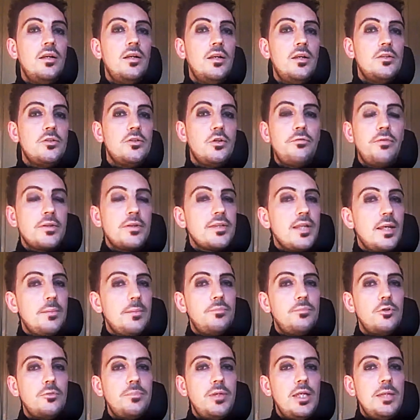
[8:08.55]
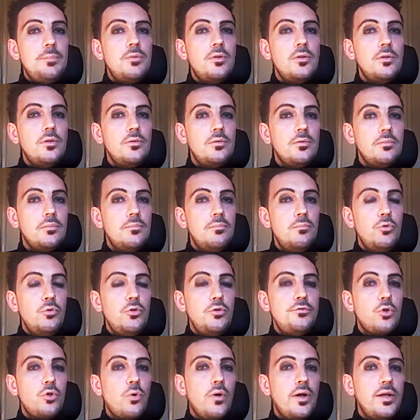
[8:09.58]
So, for example, people
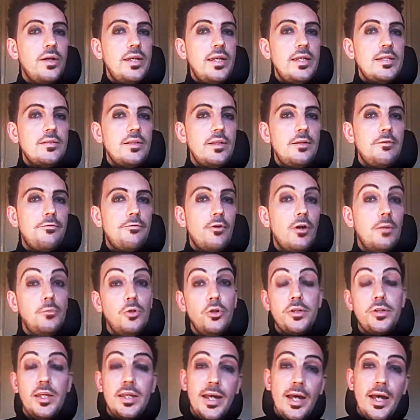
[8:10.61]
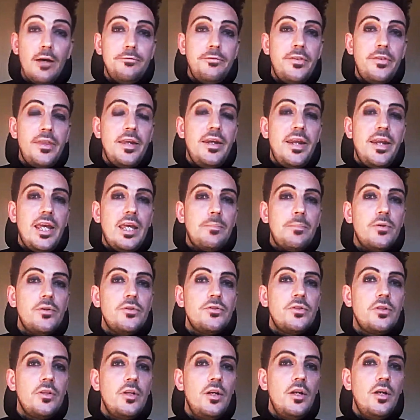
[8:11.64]
moved quite easily from looking out for their neighbors
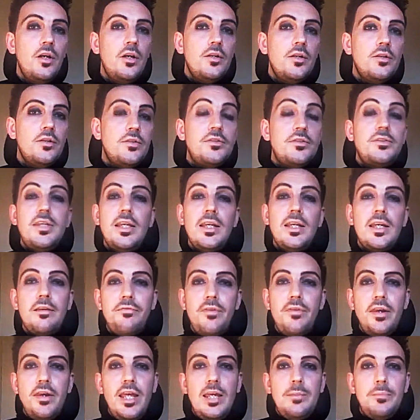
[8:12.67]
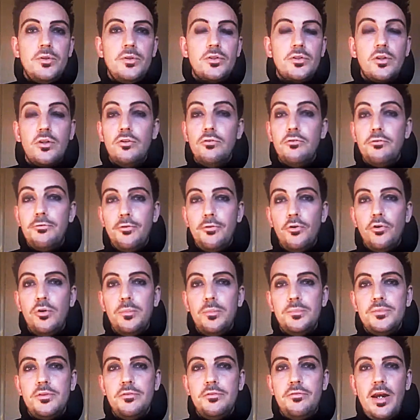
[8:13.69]
to seeing if their neighbors conform
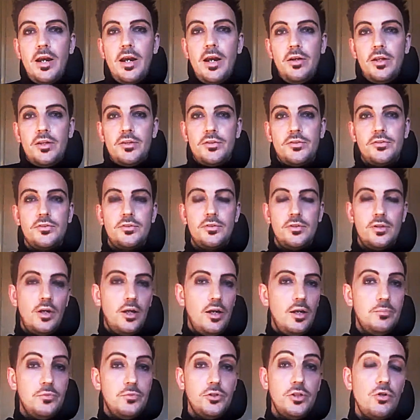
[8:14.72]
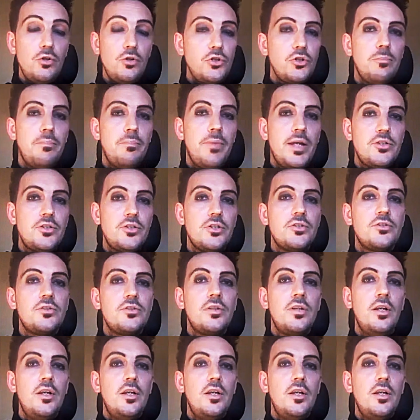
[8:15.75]
to various social measures,